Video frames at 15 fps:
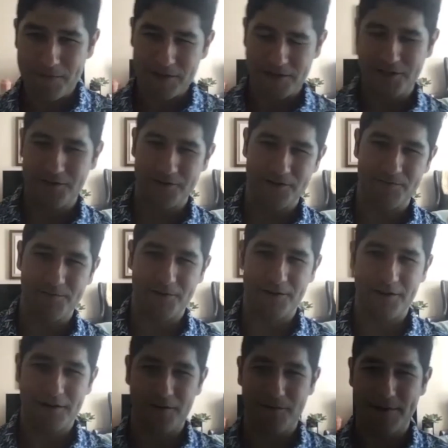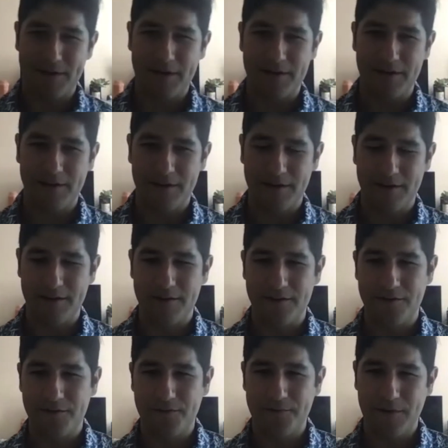She used to put it under her bed,
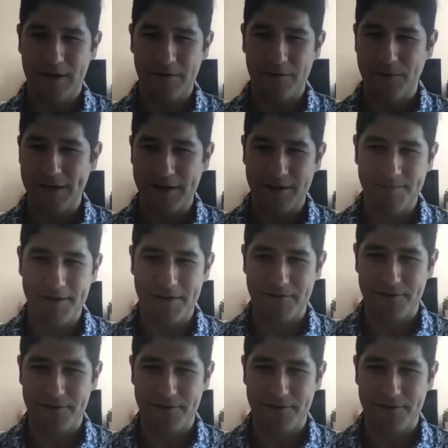and I would wake up every